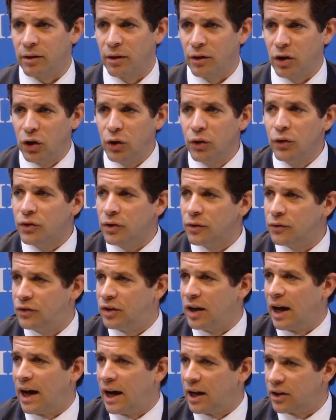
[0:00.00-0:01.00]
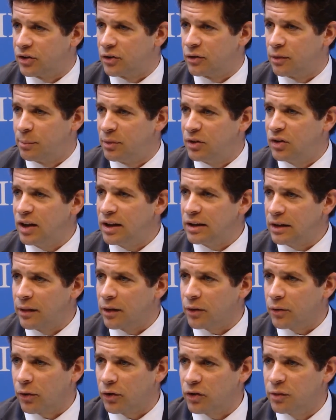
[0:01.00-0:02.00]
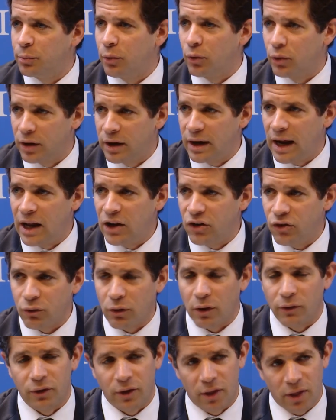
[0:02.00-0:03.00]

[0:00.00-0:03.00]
the use of data and particularly the cross-border nature of it,